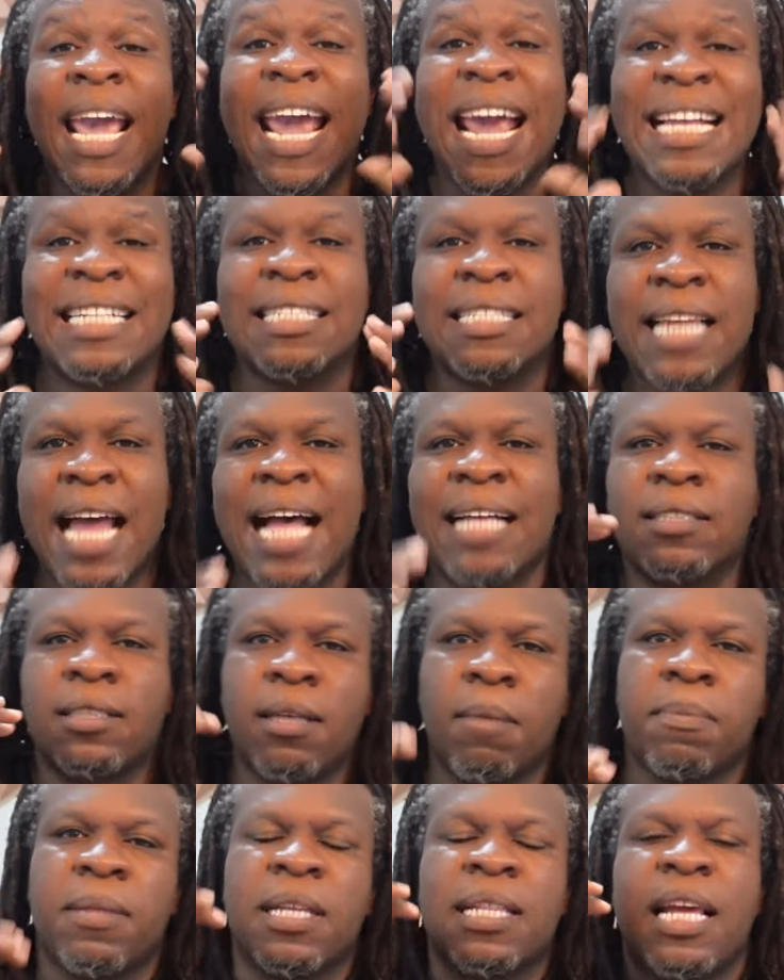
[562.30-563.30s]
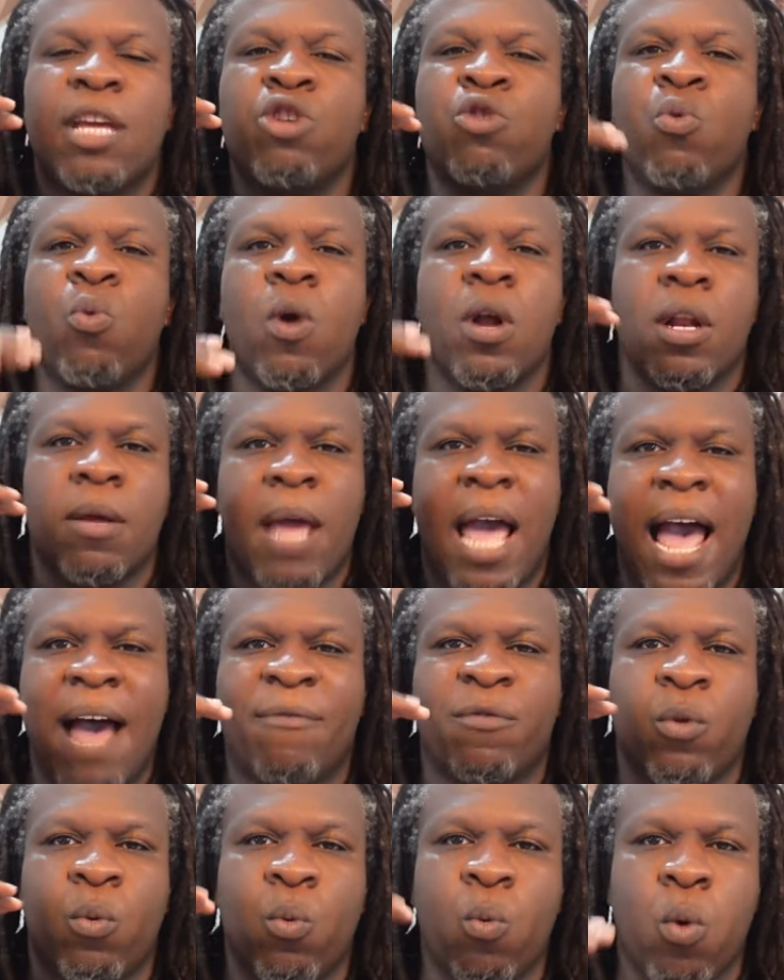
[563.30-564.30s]
it's not something that you want to
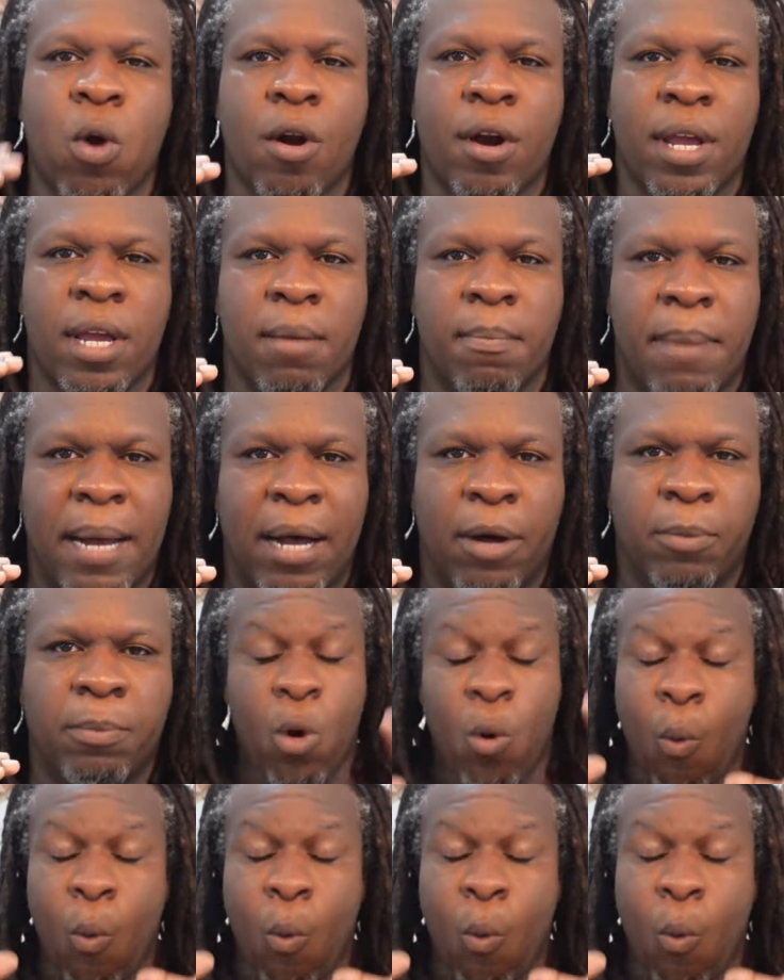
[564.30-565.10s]
have to worry about.